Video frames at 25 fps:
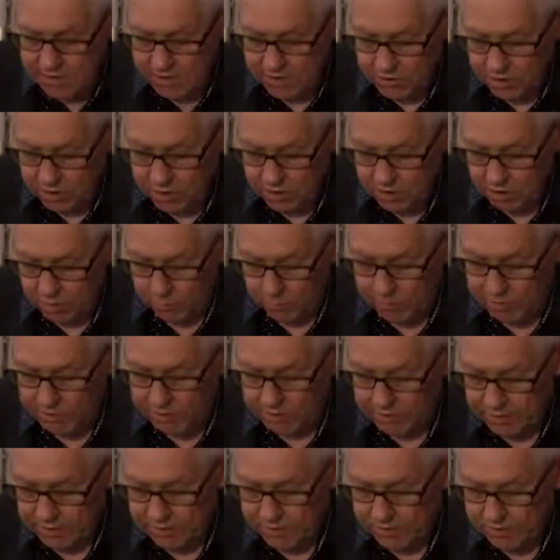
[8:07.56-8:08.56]
that's
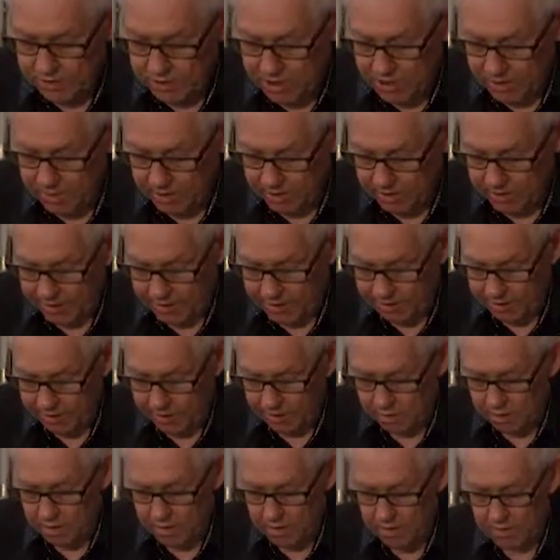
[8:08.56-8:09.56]
helped the assembling
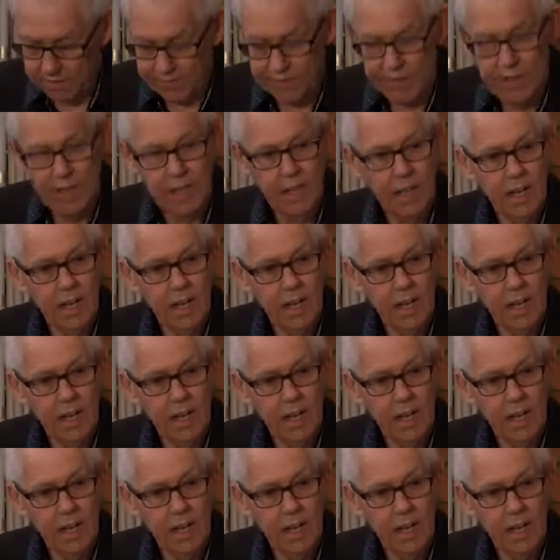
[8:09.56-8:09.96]
of